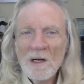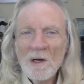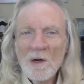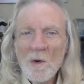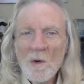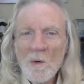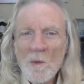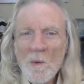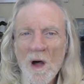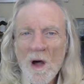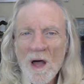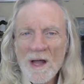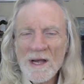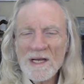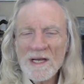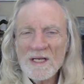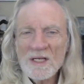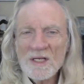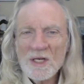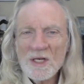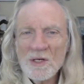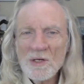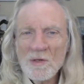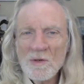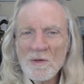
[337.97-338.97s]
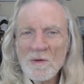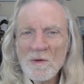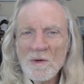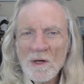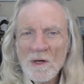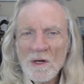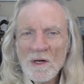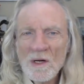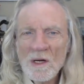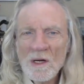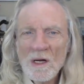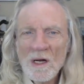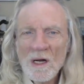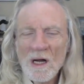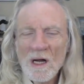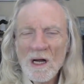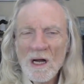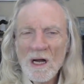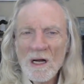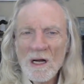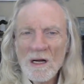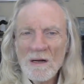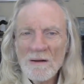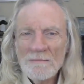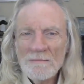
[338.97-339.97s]
who wanted to
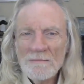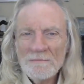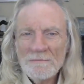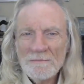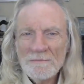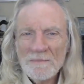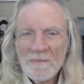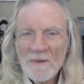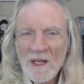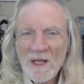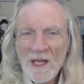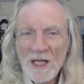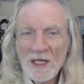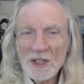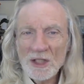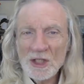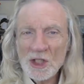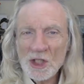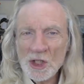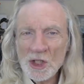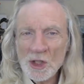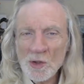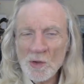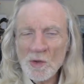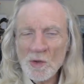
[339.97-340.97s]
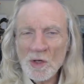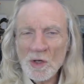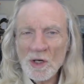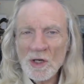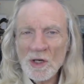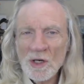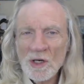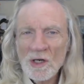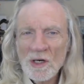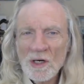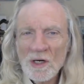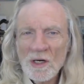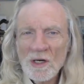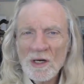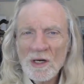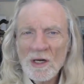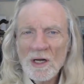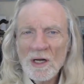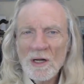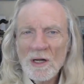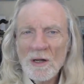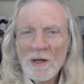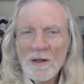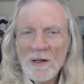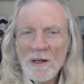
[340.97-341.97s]
uh, ensure
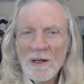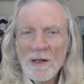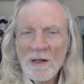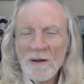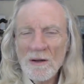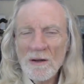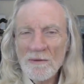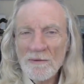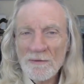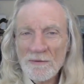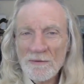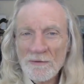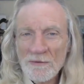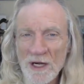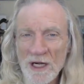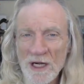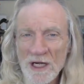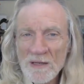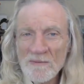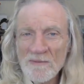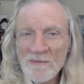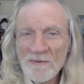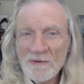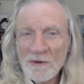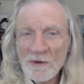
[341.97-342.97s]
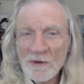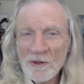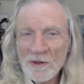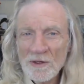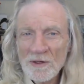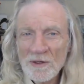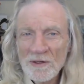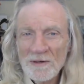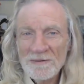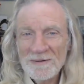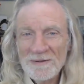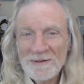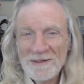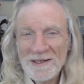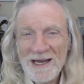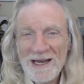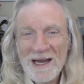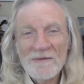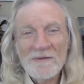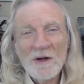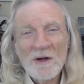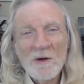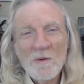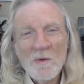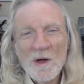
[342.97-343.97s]
freedom for
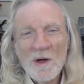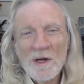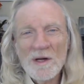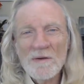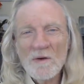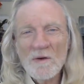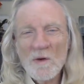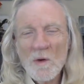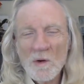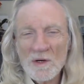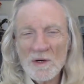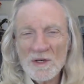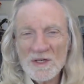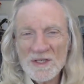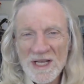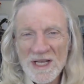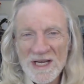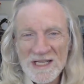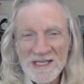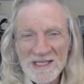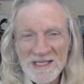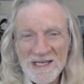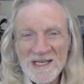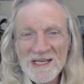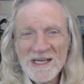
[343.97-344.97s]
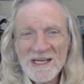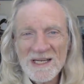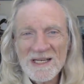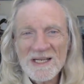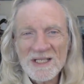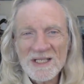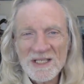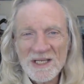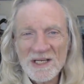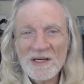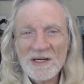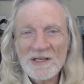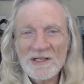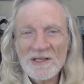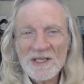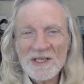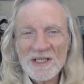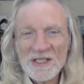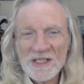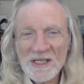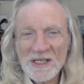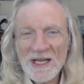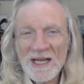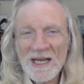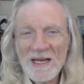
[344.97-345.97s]
everyone. Of course, they didn't consider
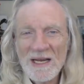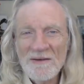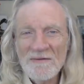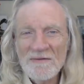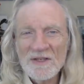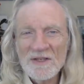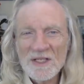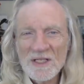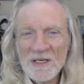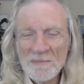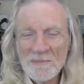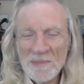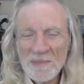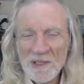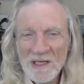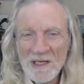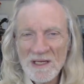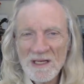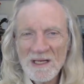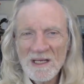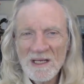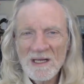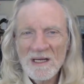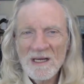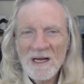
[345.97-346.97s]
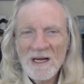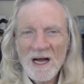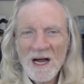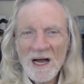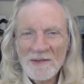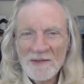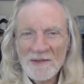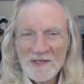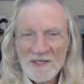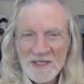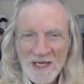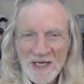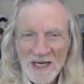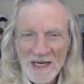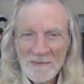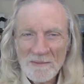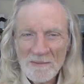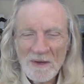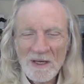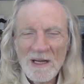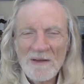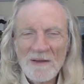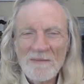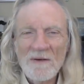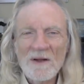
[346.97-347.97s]
slaves to be on the
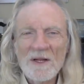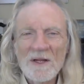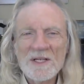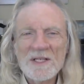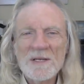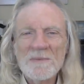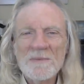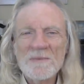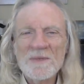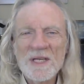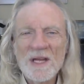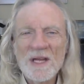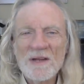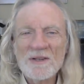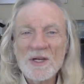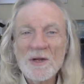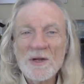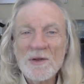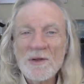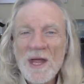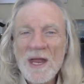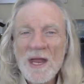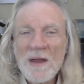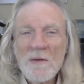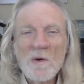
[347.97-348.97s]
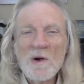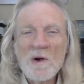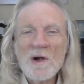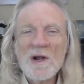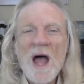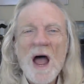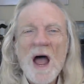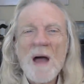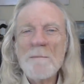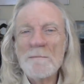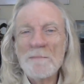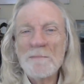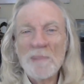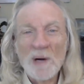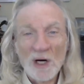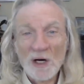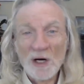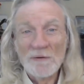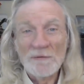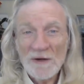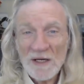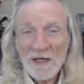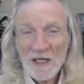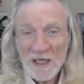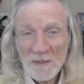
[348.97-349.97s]
same level as themselves. So they were not
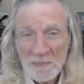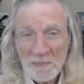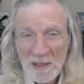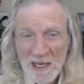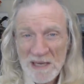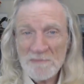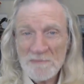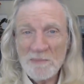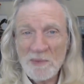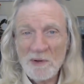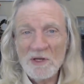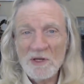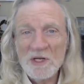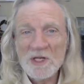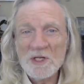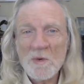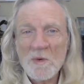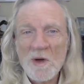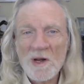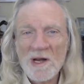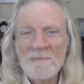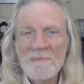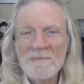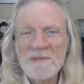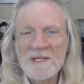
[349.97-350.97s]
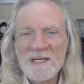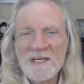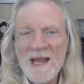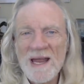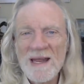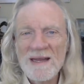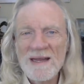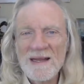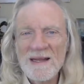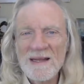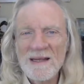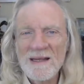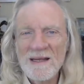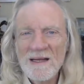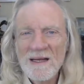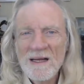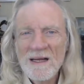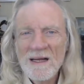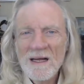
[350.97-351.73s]
perfect people, is what I'm saying,